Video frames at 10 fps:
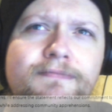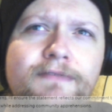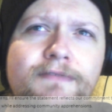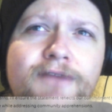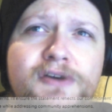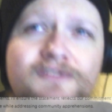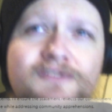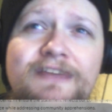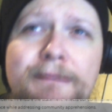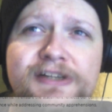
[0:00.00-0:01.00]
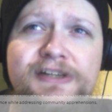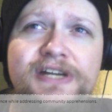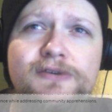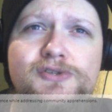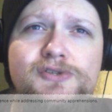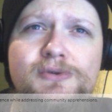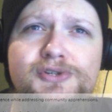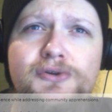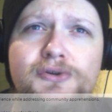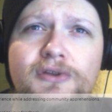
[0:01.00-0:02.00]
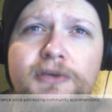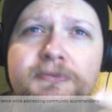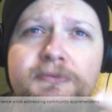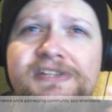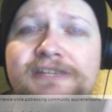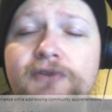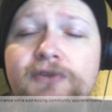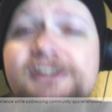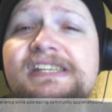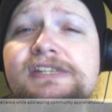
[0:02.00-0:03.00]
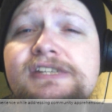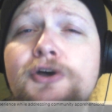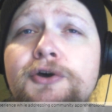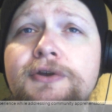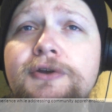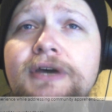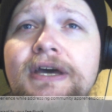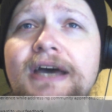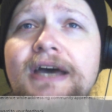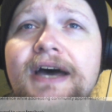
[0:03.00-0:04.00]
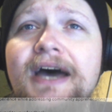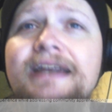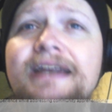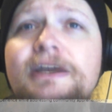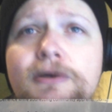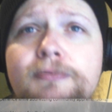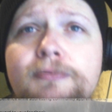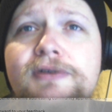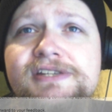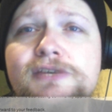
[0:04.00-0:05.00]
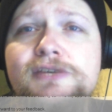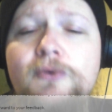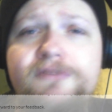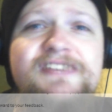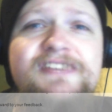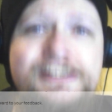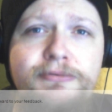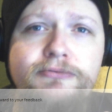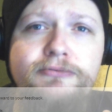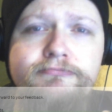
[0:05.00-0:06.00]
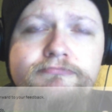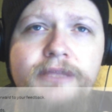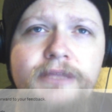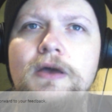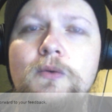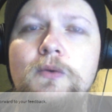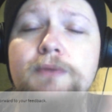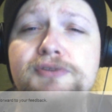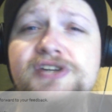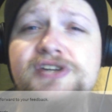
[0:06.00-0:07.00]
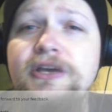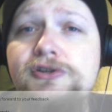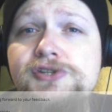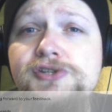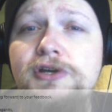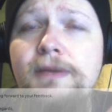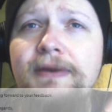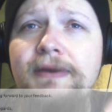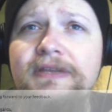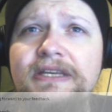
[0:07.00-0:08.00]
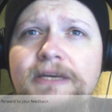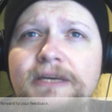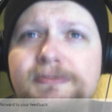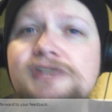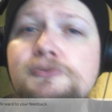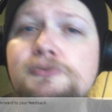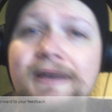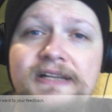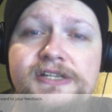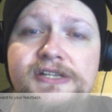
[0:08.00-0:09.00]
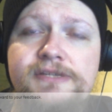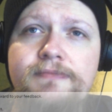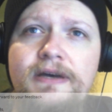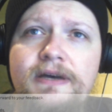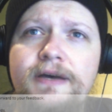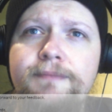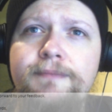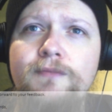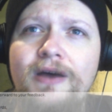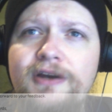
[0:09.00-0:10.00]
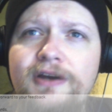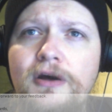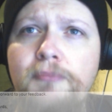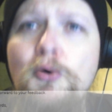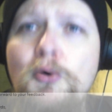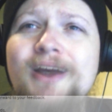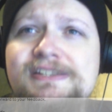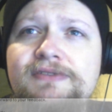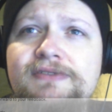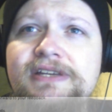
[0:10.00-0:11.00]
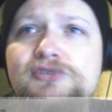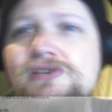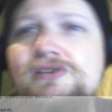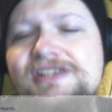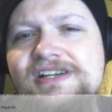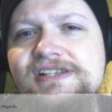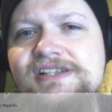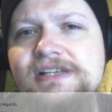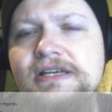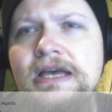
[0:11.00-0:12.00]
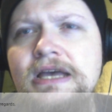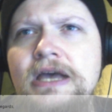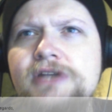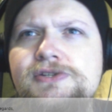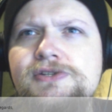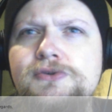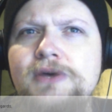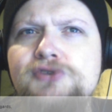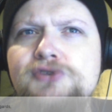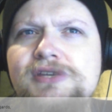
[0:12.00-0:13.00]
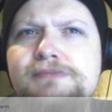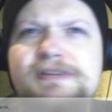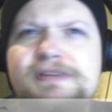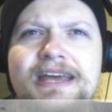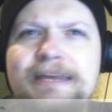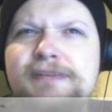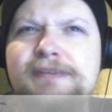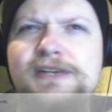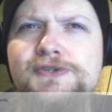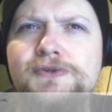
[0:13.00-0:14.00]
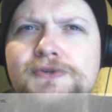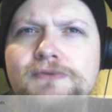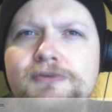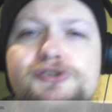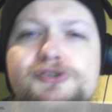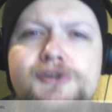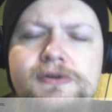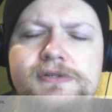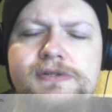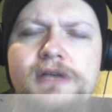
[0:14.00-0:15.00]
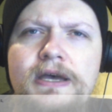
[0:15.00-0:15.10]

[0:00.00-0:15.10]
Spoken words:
various feedback channels to ensure the community's voice is heard and incorporated where feasible. We appreciate your concern about the potential backlash and are proactively strategizing to address any potential concerns.